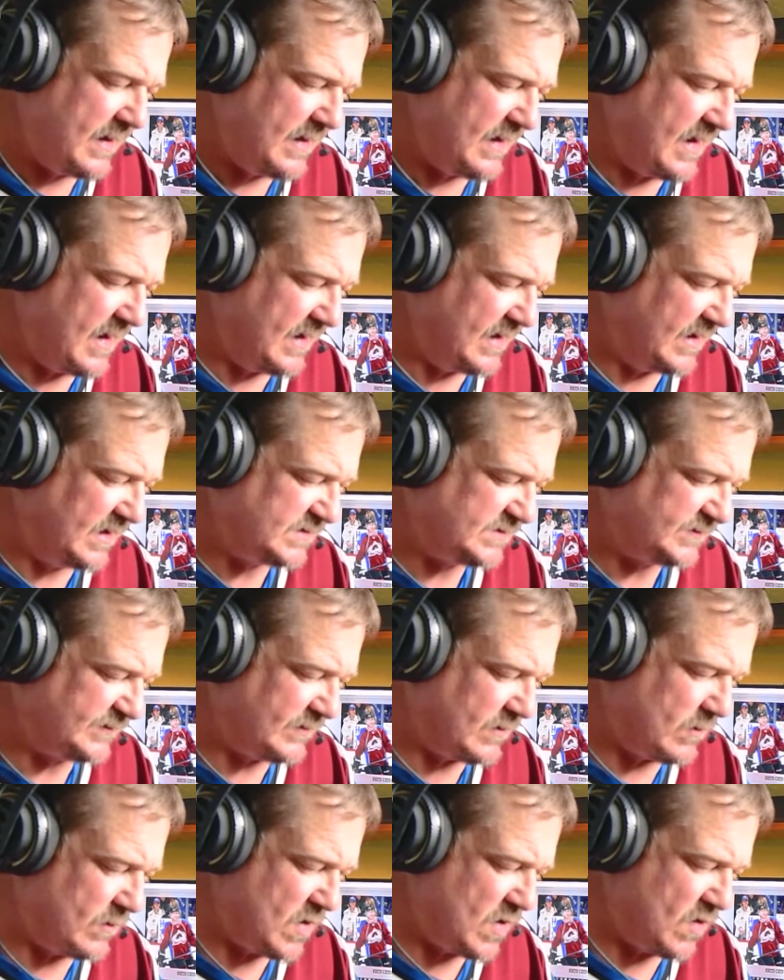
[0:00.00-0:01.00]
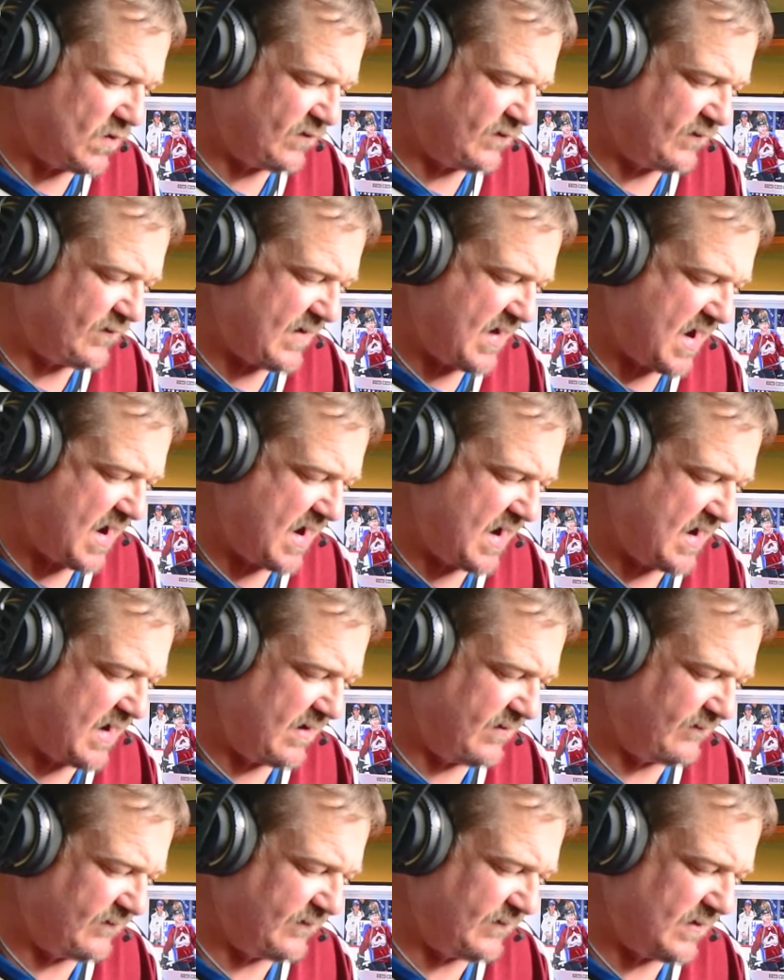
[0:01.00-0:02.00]
and it's from
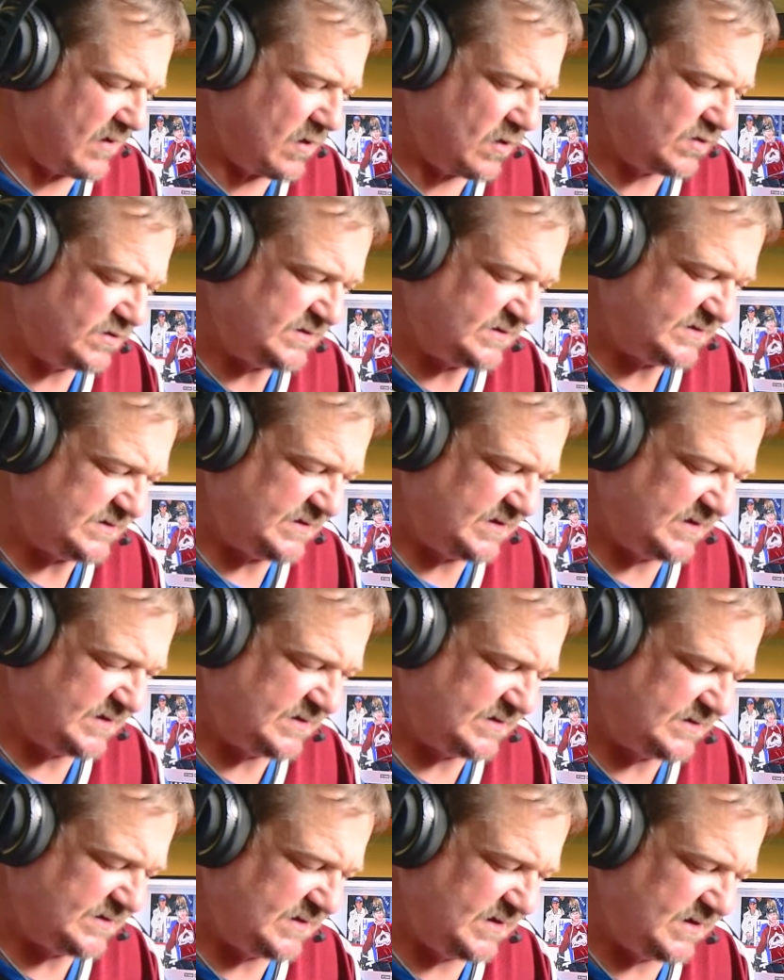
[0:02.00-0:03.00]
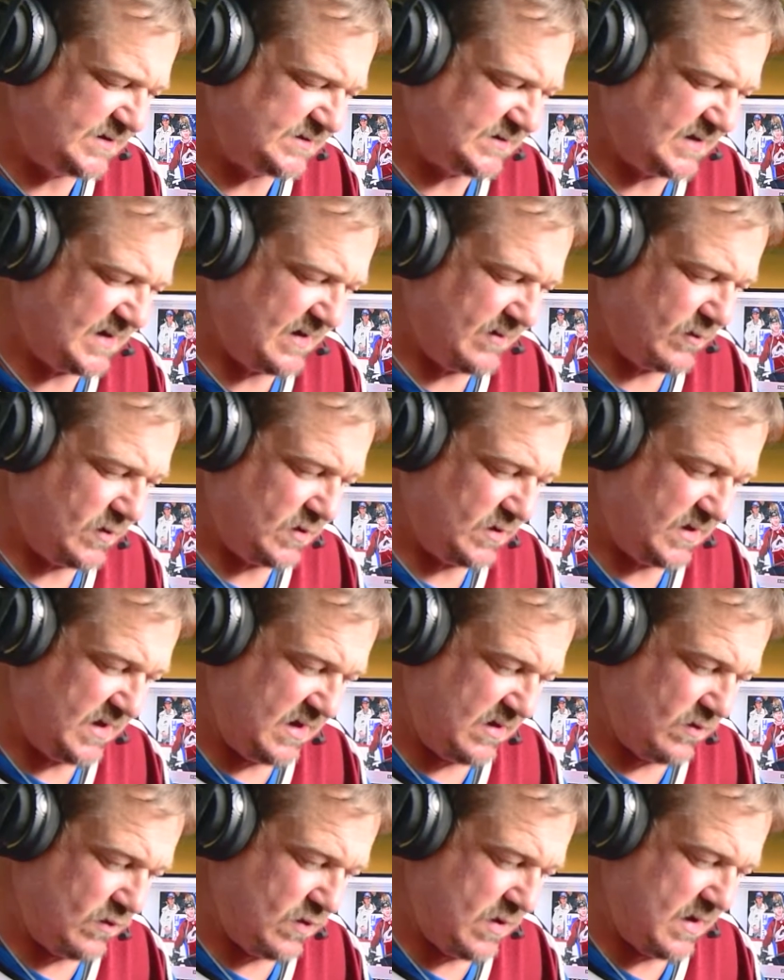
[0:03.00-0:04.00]
05-06 season, I
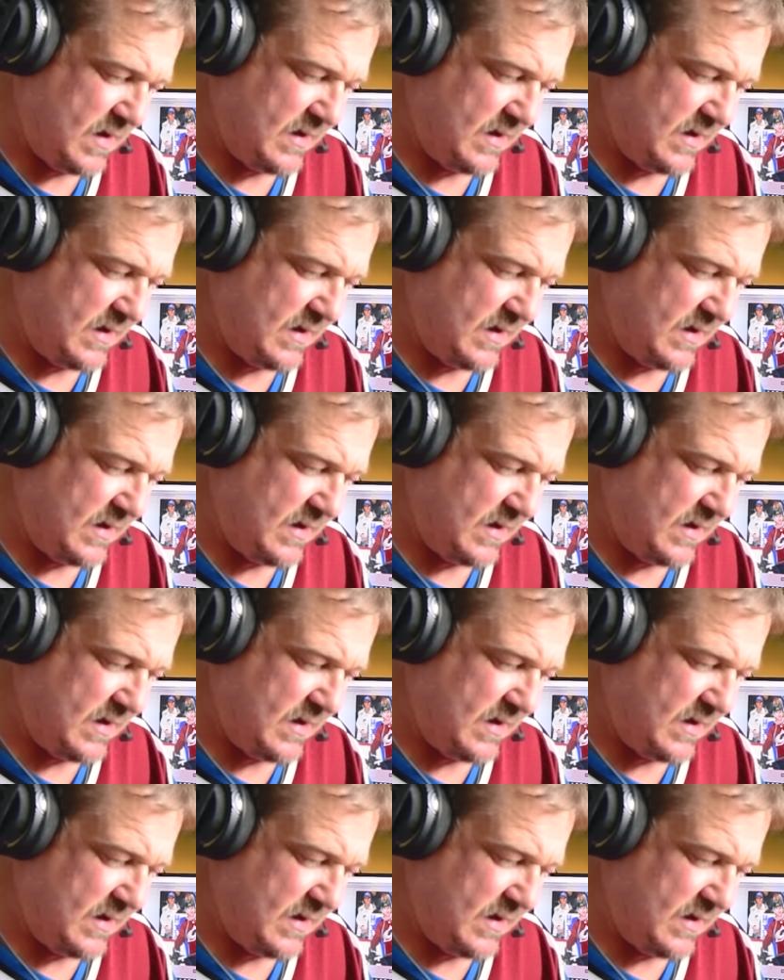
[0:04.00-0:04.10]
believe,